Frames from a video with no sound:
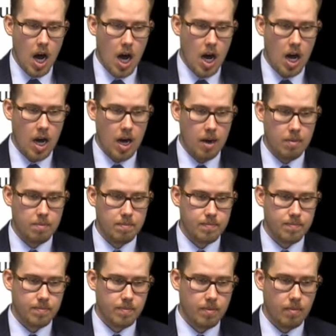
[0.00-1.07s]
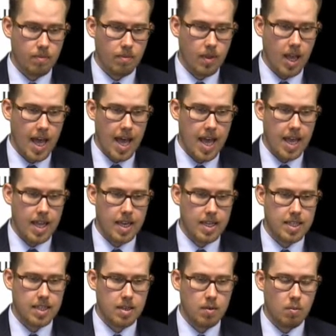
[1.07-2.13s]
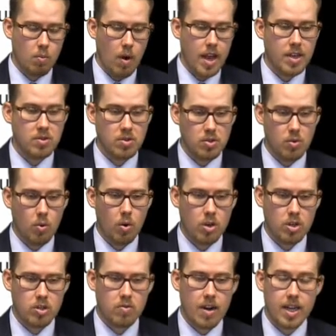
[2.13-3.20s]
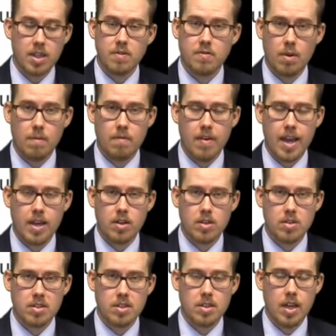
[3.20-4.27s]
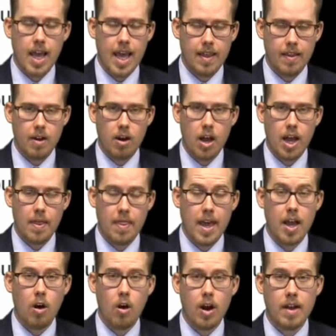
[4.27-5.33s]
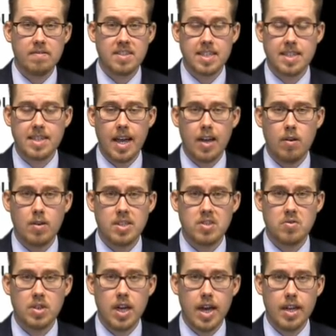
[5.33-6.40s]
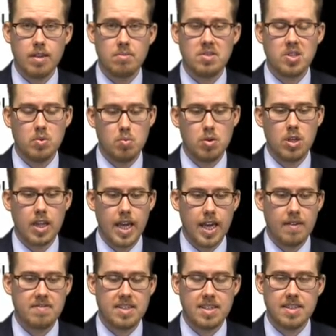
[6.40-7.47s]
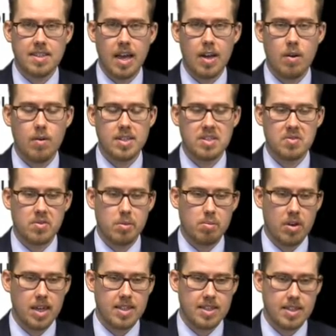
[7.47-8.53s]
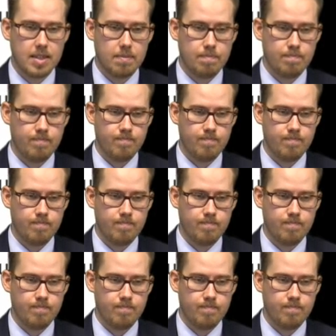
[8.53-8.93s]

And when you order directly from vendors and they are FSSI OS3 items, you will get FSSI OS3 pricing.